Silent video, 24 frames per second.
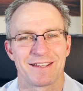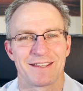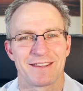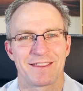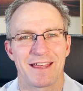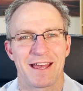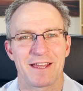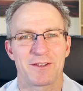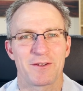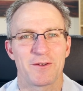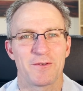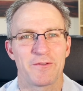
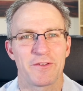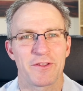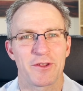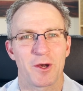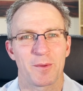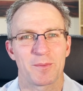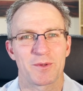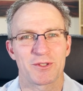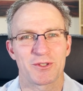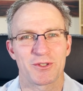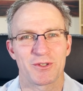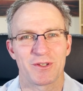Thank you for the
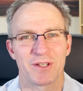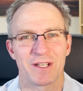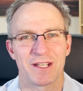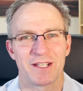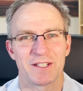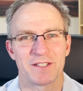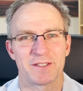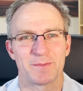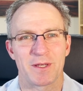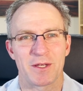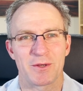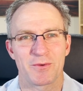opportunity to
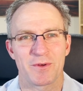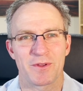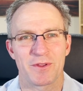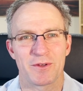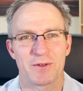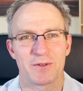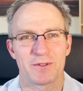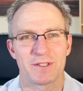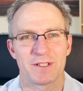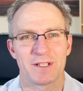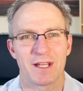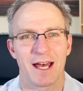speak with
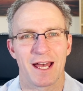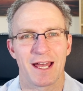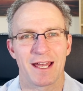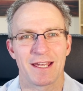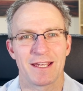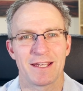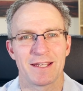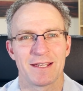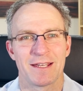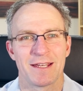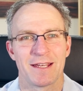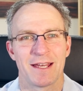you
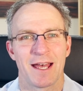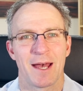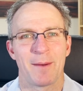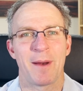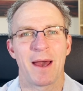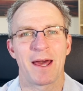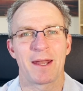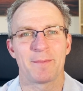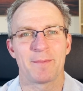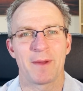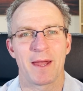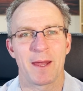today
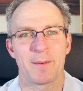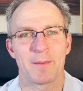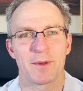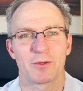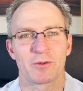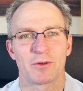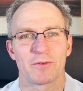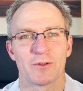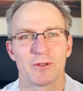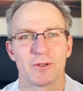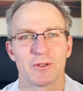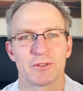about
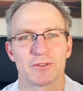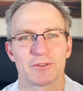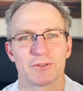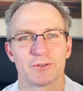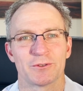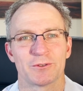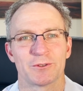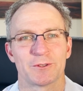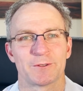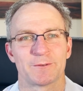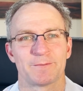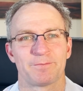impairment
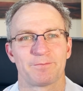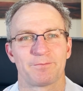reversals.